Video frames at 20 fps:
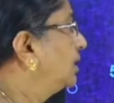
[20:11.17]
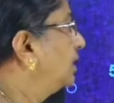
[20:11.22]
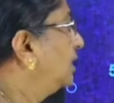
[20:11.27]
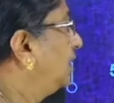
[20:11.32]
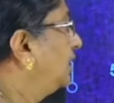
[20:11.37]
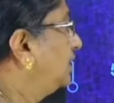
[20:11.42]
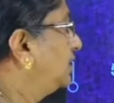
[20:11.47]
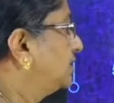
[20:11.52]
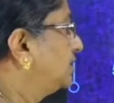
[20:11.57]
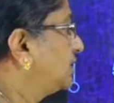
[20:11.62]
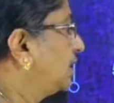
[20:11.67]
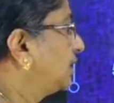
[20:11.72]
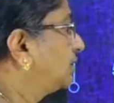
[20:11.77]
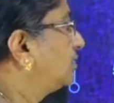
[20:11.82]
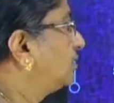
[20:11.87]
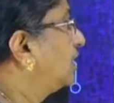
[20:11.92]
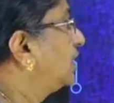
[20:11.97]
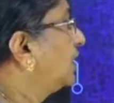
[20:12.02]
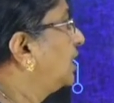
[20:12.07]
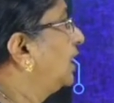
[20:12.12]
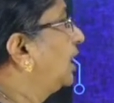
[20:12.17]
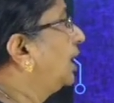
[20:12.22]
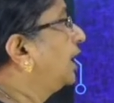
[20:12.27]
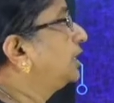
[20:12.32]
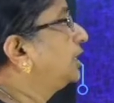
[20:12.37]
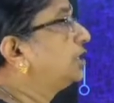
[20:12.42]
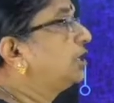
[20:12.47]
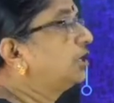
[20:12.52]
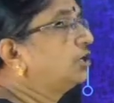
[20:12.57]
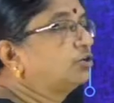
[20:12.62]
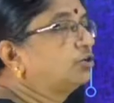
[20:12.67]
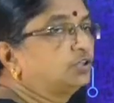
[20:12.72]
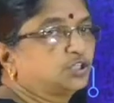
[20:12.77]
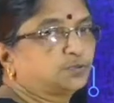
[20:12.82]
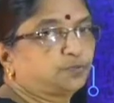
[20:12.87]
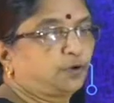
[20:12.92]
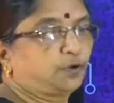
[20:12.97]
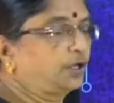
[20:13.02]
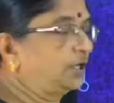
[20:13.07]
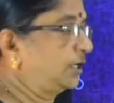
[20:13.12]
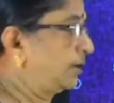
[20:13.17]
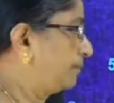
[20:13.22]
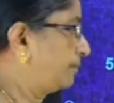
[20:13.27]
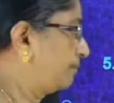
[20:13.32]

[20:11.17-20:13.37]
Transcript: It is actually related to this point.